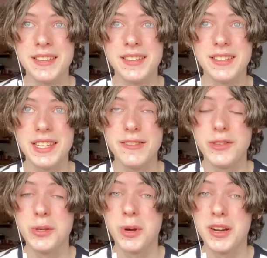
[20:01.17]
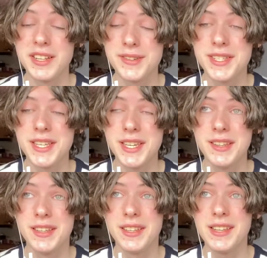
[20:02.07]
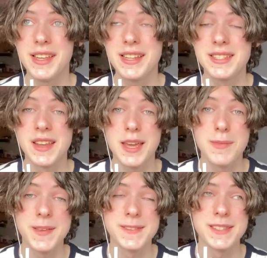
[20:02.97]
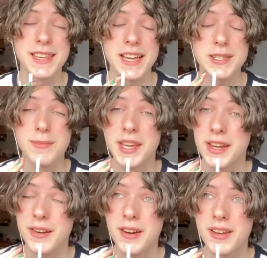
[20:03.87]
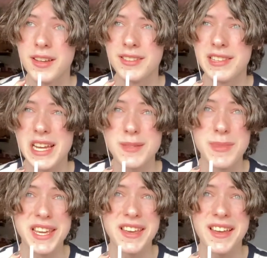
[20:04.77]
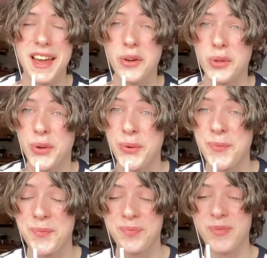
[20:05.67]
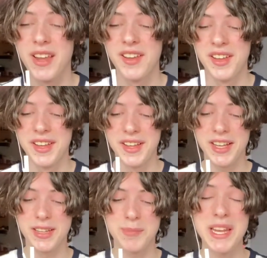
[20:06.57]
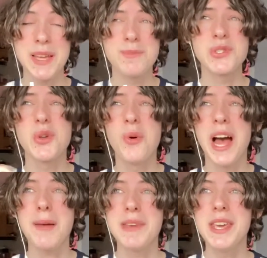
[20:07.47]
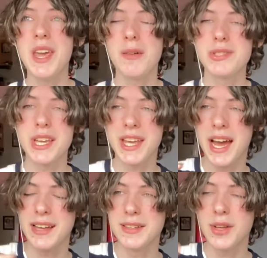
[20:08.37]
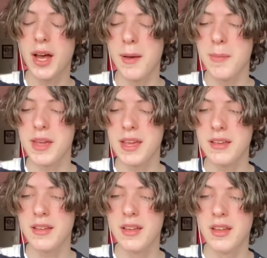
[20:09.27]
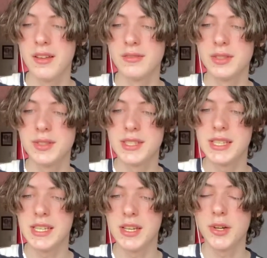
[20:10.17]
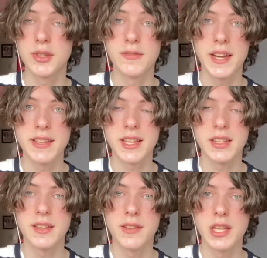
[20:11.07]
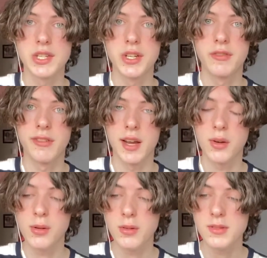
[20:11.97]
if you are interested, its name is Kashmir. Kashmir, I don't know. And I'm so happy. I was like island hopping to see or to find like the villager Freckles,